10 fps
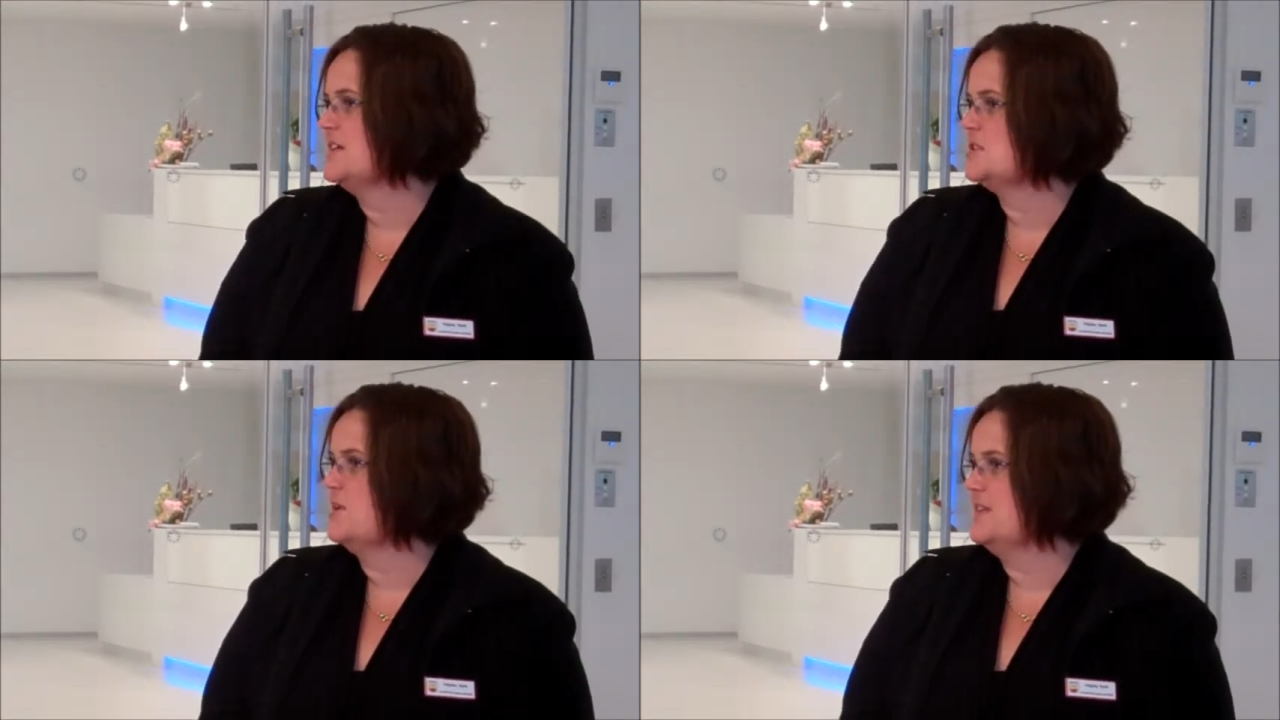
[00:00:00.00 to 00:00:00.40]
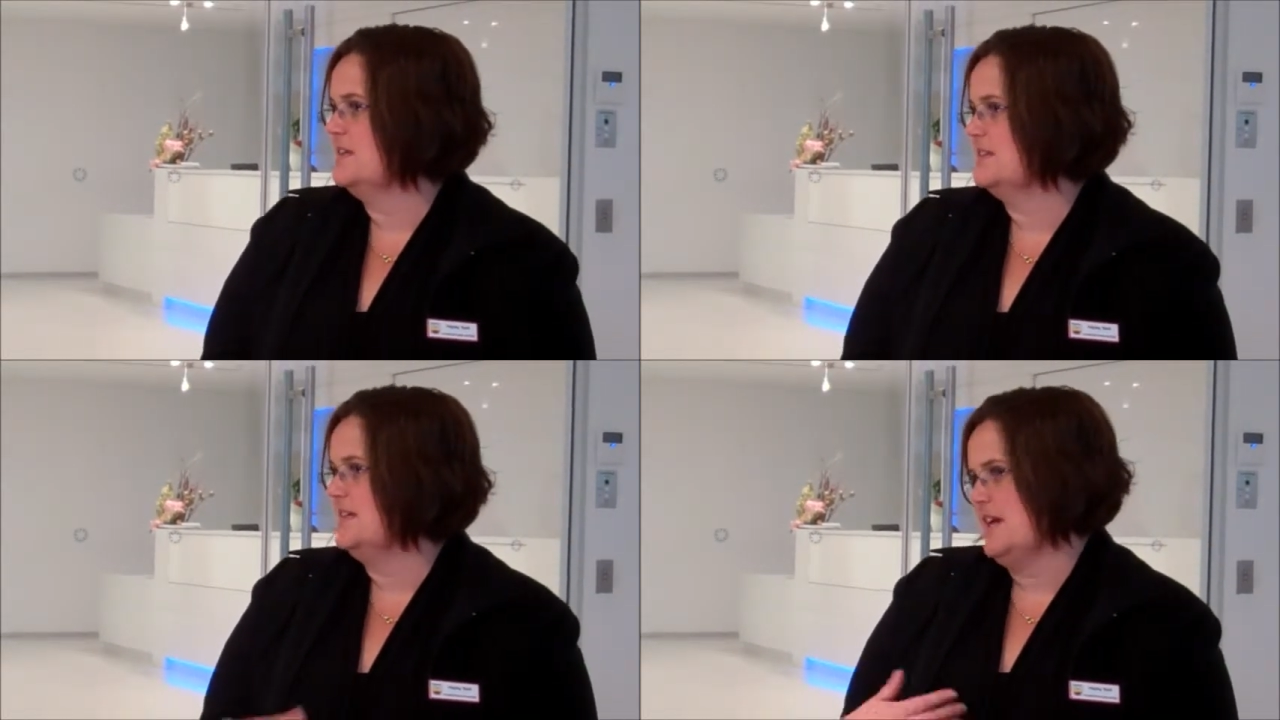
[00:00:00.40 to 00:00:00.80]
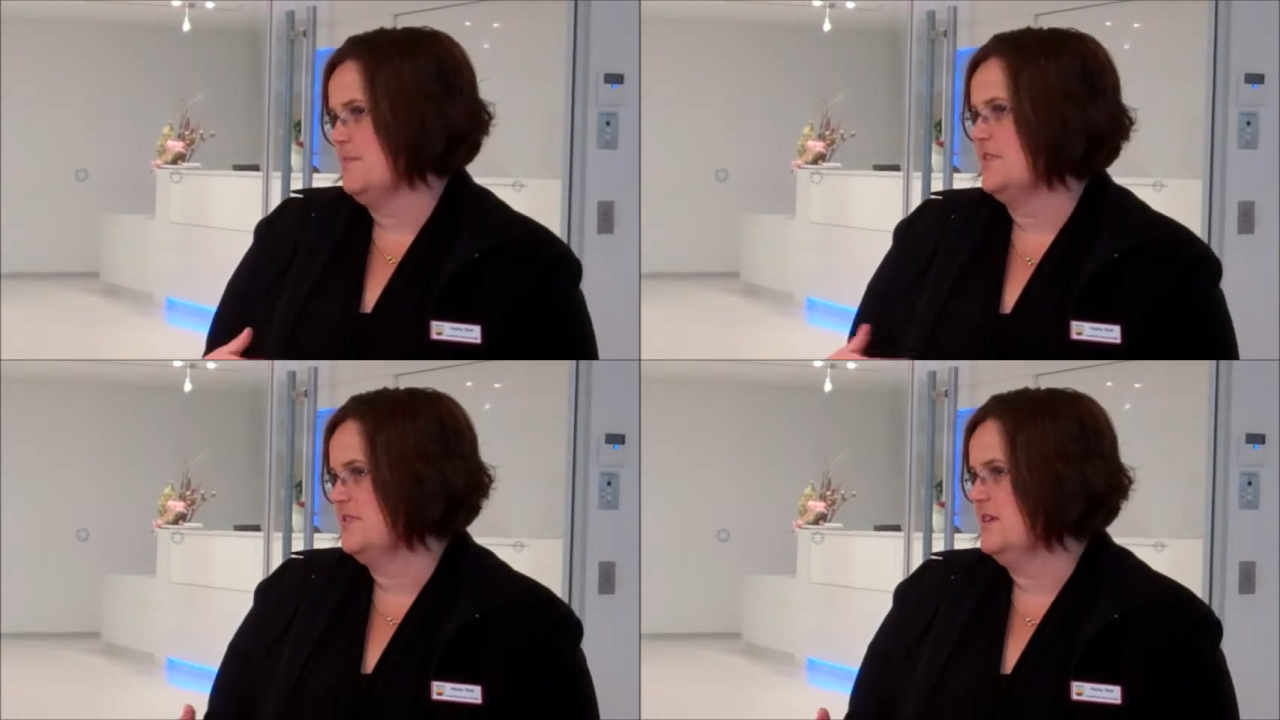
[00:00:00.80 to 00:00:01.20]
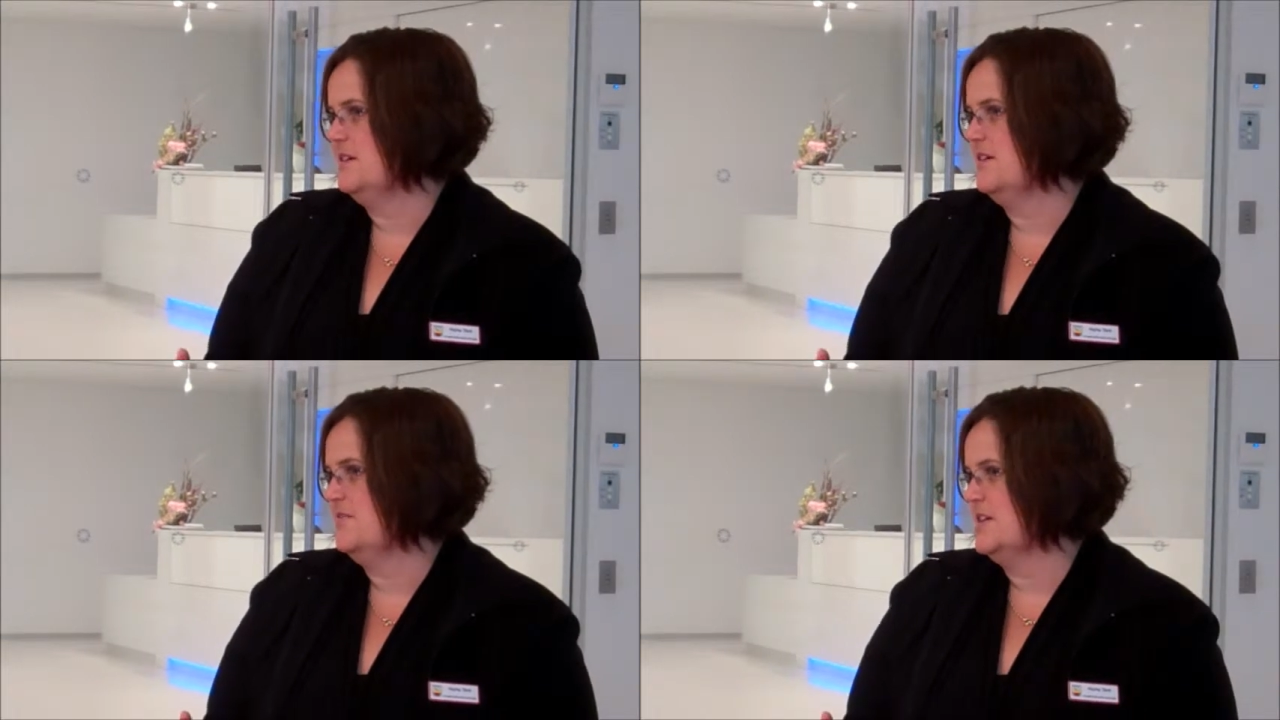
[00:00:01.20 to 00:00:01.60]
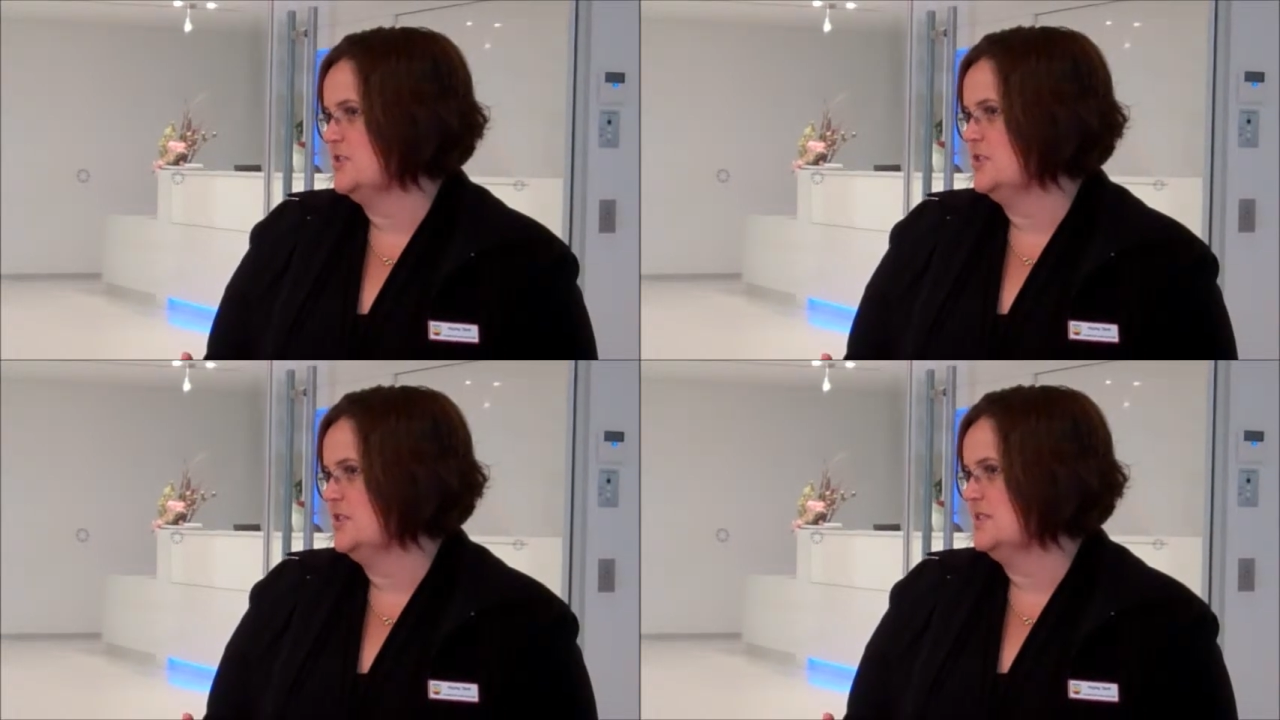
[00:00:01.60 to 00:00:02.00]
So I think the apathy of our
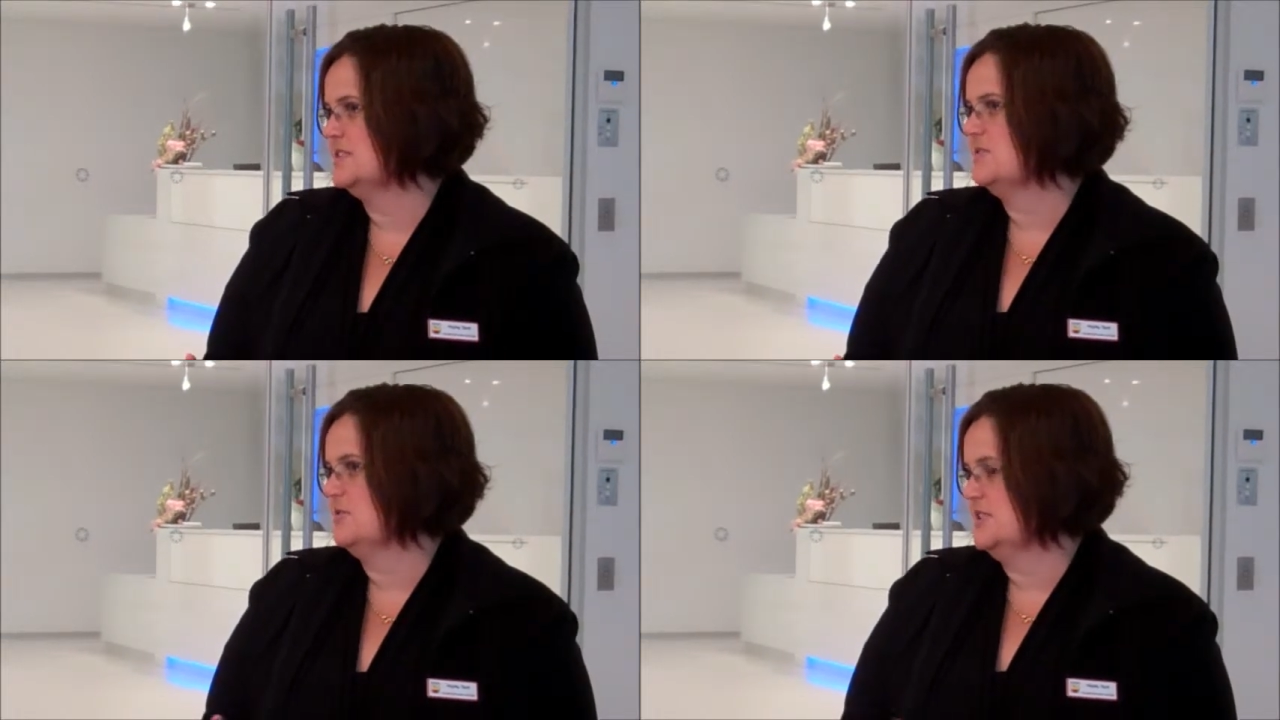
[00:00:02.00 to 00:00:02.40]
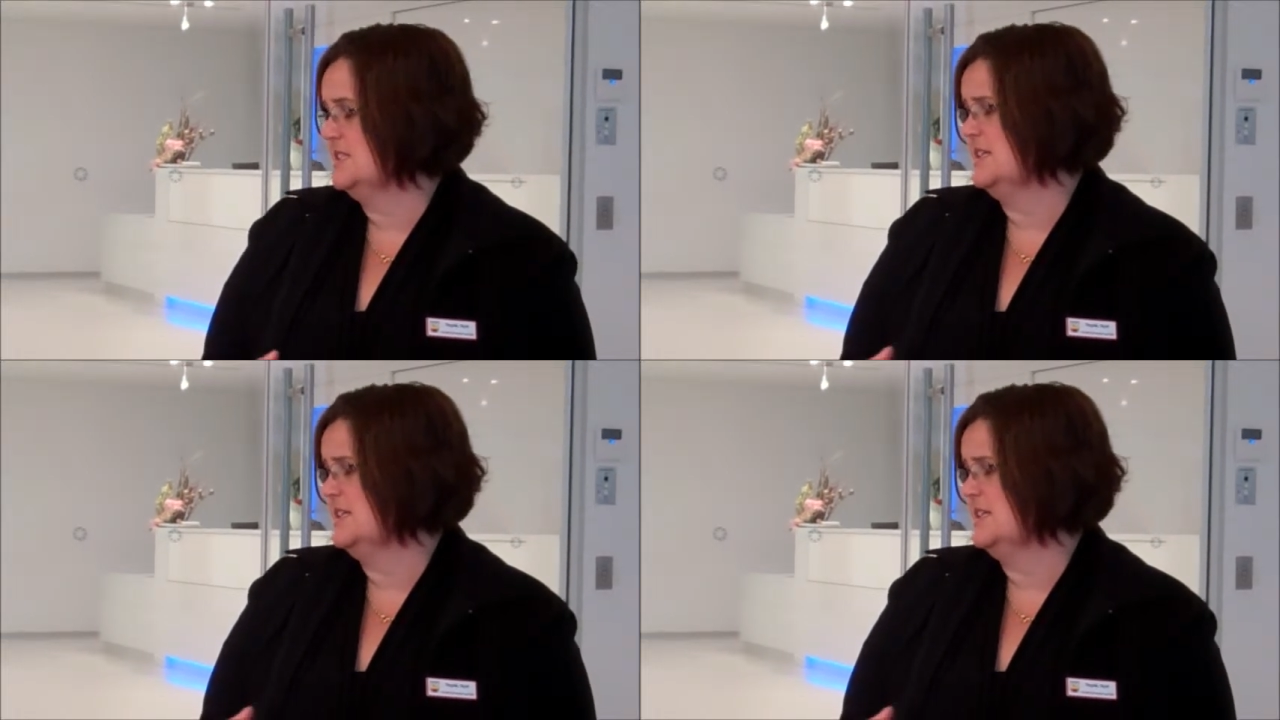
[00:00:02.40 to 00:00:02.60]
students or the